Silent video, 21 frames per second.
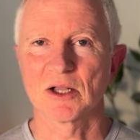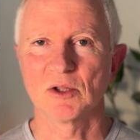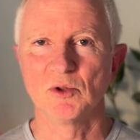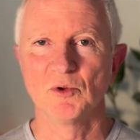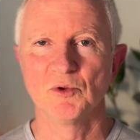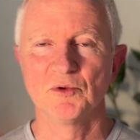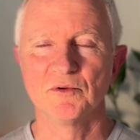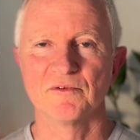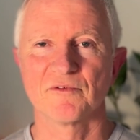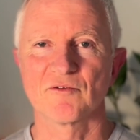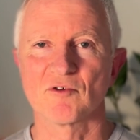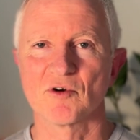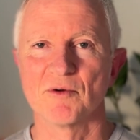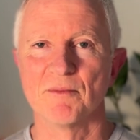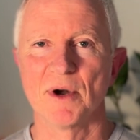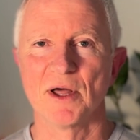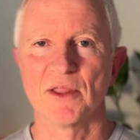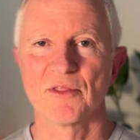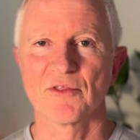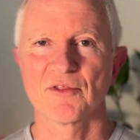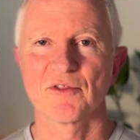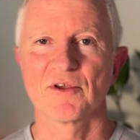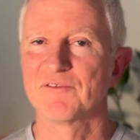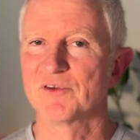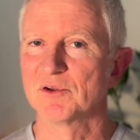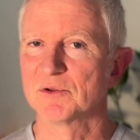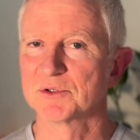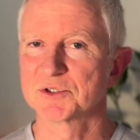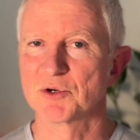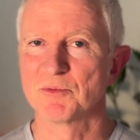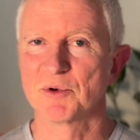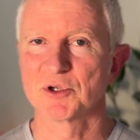gluten for a month,
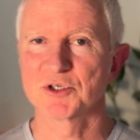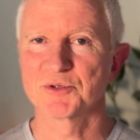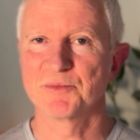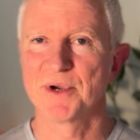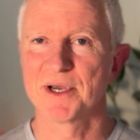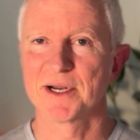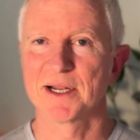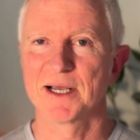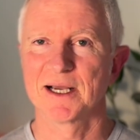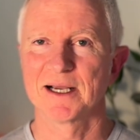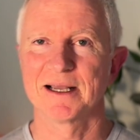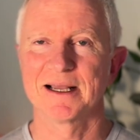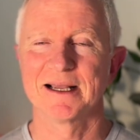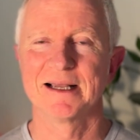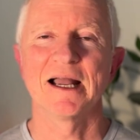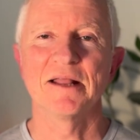feel so much better.